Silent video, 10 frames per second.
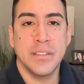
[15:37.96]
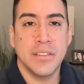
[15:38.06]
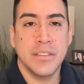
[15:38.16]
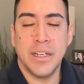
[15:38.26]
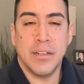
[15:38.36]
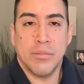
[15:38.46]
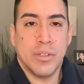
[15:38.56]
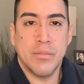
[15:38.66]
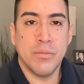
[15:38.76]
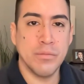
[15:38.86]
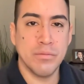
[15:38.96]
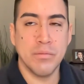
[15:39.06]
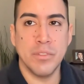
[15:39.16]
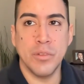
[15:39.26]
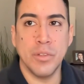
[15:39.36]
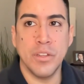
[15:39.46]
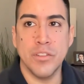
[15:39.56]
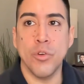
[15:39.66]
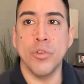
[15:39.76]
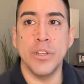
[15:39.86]
yeah, what in this
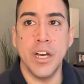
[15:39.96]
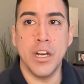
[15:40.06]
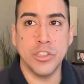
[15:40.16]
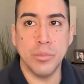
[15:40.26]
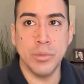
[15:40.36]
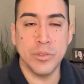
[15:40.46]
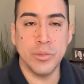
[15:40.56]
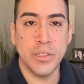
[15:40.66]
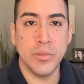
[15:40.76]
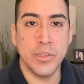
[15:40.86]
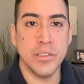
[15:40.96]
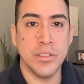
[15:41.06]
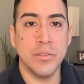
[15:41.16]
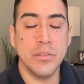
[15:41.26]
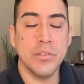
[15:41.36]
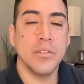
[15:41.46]
early October 2022?